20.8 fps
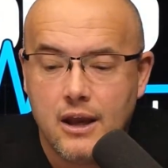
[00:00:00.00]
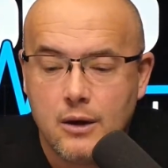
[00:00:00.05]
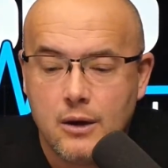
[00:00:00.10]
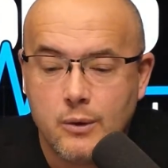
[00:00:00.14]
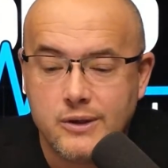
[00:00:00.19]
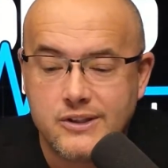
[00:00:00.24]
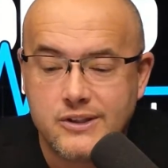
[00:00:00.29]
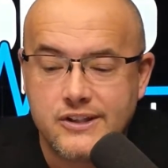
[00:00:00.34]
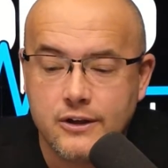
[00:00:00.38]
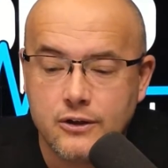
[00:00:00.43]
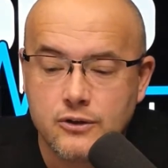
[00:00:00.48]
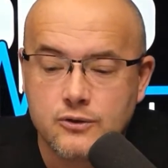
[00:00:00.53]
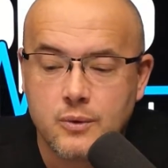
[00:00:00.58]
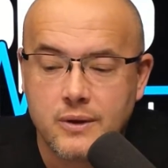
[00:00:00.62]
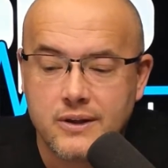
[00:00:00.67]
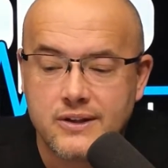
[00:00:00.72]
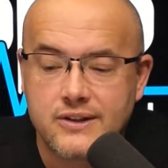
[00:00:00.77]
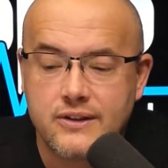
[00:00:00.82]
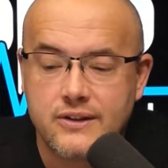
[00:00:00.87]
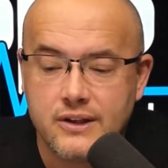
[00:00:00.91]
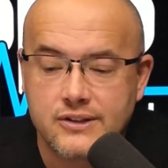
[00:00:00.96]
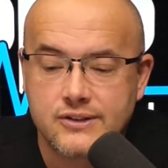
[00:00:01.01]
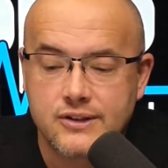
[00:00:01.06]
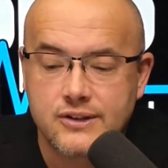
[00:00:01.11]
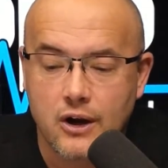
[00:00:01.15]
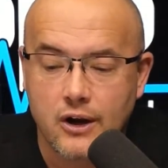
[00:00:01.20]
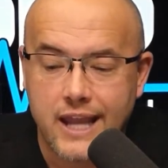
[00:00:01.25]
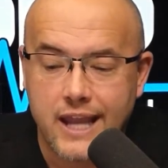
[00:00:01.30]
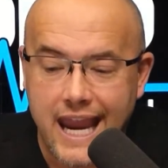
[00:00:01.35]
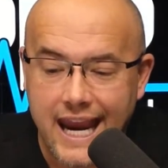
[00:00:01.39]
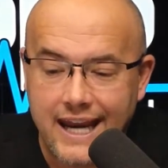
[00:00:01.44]
which deals with the
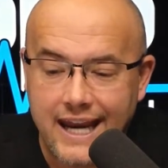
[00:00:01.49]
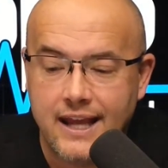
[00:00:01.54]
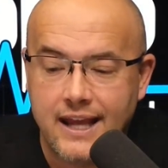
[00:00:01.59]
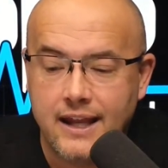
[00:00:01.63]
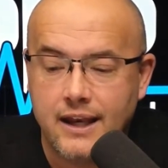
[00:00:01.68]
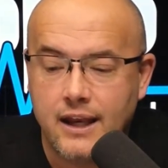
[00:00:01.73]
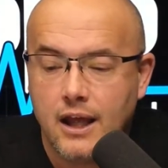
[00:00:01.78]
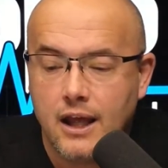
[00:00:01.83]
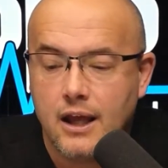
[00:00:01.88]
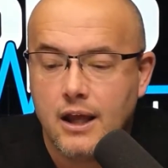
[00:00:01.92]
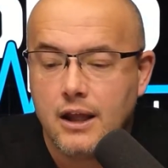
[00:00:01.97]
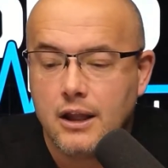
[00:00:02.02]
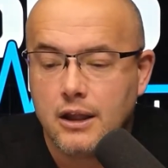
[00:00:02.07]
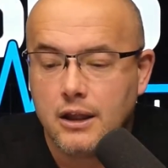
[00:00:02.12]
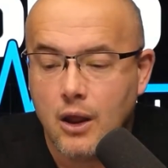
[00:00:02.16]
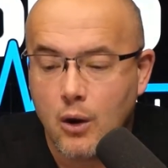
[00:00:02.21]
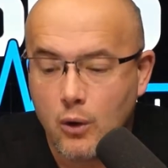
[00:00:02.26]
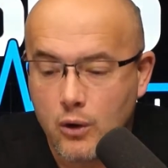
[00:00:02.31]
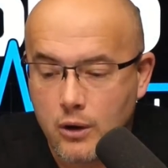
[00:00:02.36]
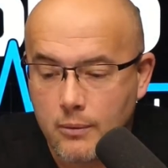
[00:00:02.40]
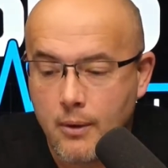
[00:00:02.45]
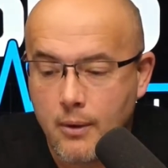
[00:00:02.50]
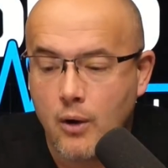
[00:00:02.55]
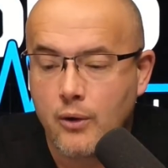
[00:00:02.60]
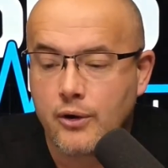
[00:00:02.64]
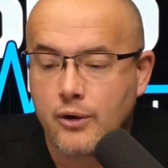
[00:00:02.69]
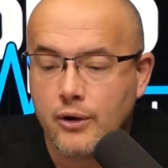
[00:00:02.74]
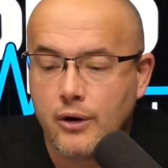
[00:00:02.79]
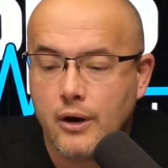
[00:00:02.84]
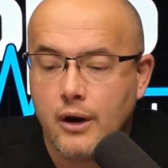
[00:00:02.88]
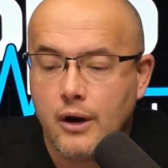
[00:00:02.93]
circadian
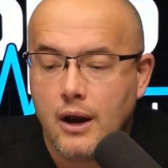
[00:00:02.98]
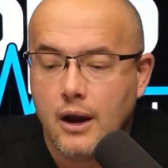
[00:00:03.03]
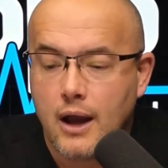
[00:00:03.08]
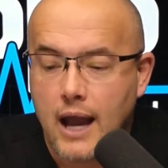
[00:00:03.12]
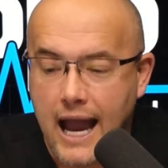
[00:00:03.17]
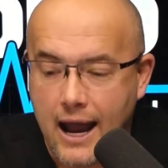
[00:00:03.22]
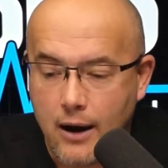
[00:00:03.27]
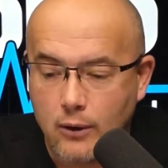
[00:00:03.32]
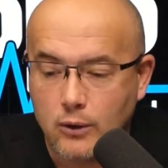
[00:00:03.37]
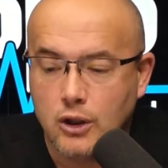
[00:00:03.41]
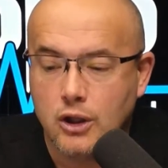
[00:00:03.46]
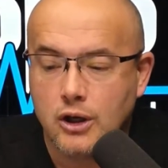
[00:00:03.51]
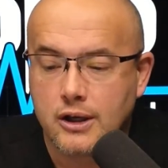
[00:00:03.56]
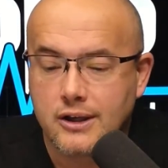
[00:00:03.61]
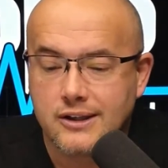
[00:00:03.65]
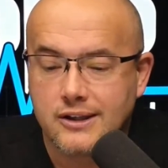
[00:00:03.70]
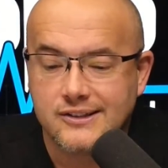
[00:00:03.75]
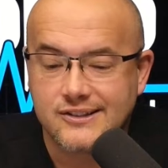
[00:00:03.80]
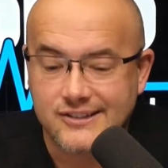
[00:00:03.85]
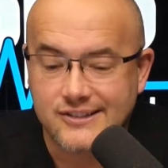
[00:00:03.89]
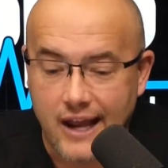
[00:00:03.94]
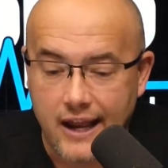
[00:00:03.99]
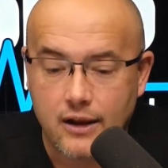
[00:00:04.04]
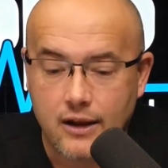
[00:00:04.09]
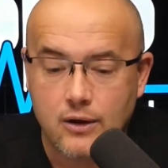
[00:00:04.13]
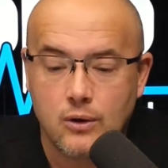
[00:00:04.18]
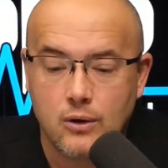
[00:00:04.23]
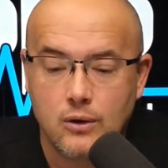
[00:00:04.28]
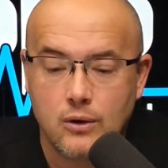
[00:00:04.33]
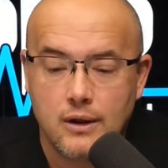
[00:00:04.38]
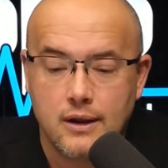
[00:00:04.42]
locomotor outlook
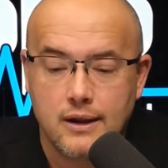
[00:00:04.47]
cycle